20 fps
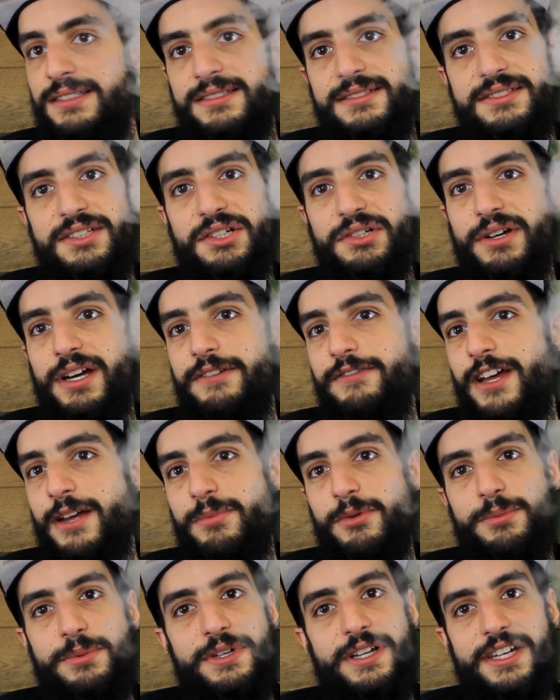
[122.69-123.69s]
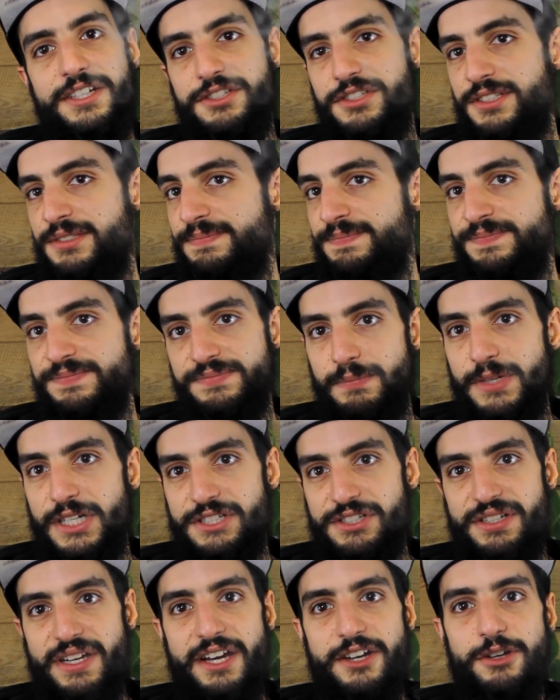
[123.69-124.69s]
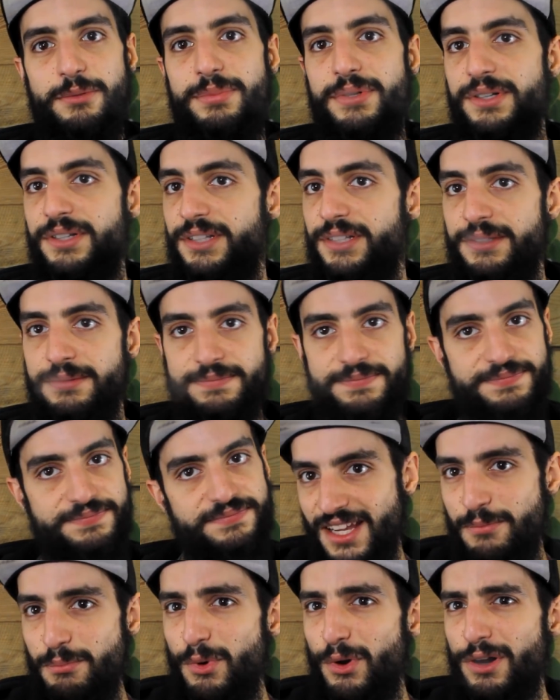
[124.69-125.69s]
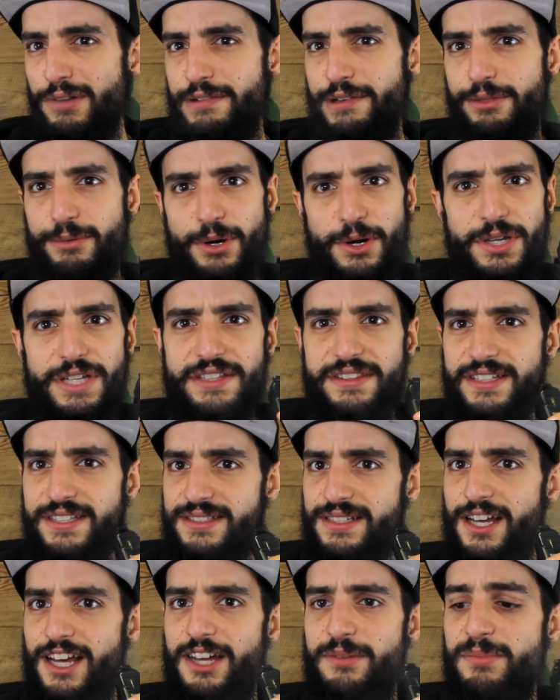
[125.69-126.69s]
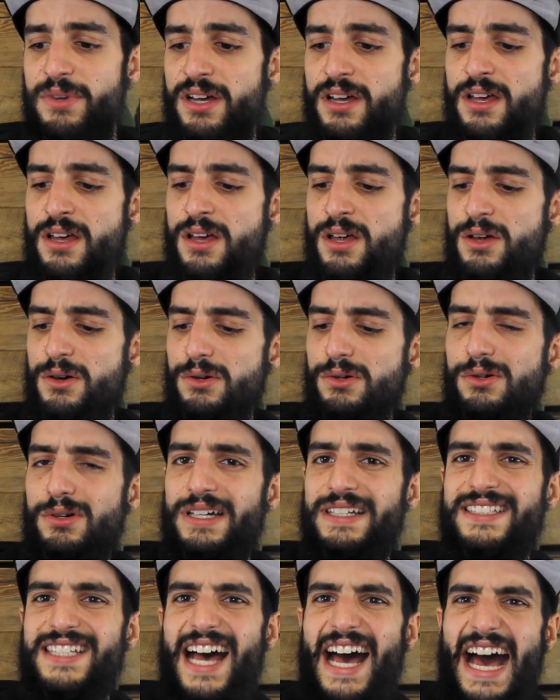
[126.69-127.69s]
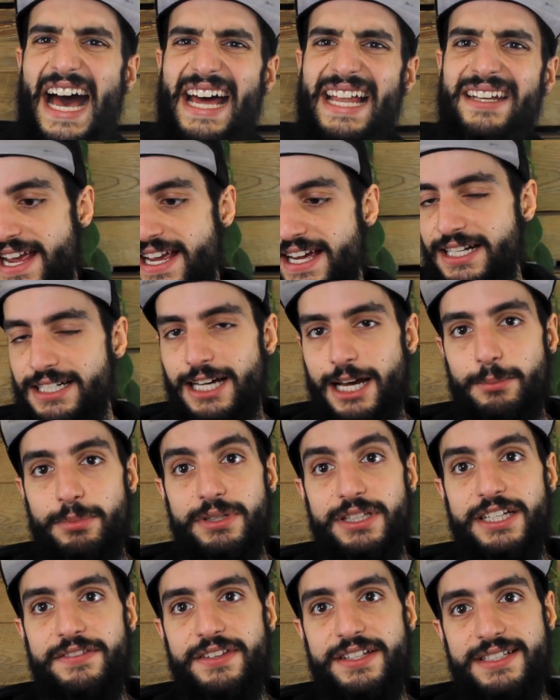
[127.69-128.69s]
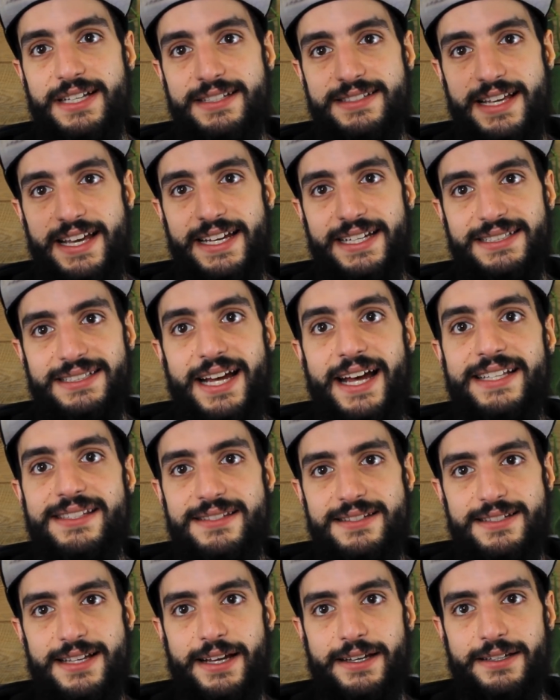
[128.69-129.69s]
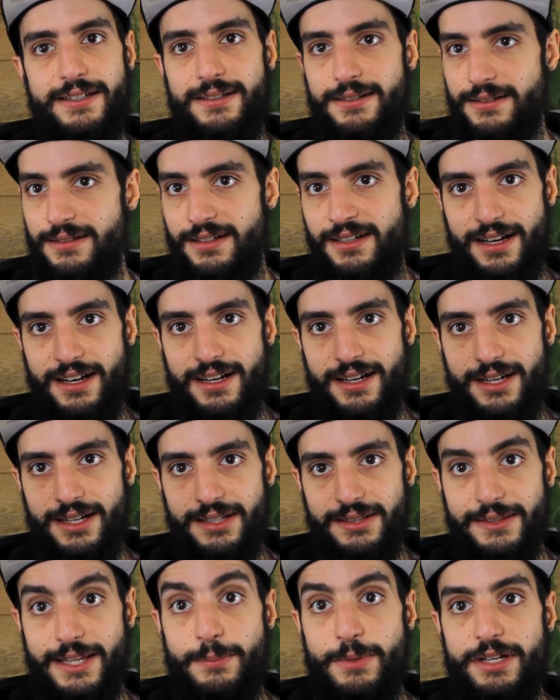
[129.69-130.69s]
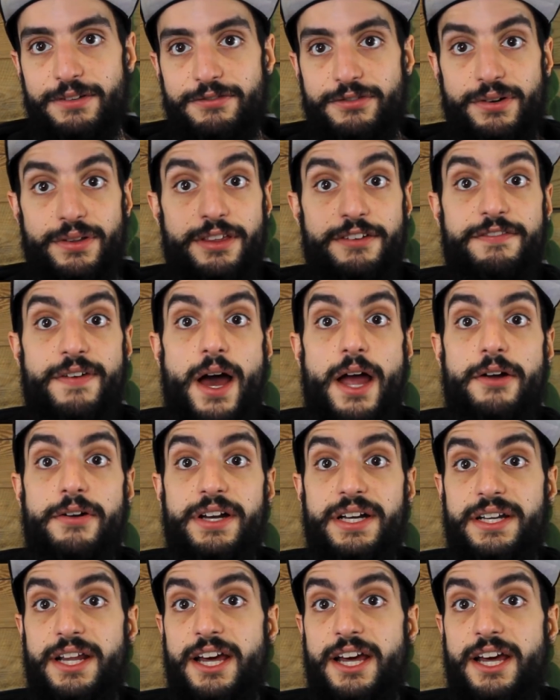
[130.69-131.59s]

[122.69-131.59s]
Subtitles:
Still great vapor production, much tighter pull, more of a throat hit this time. Whew, it's hot. And I believe this has a 10-second limit for the firing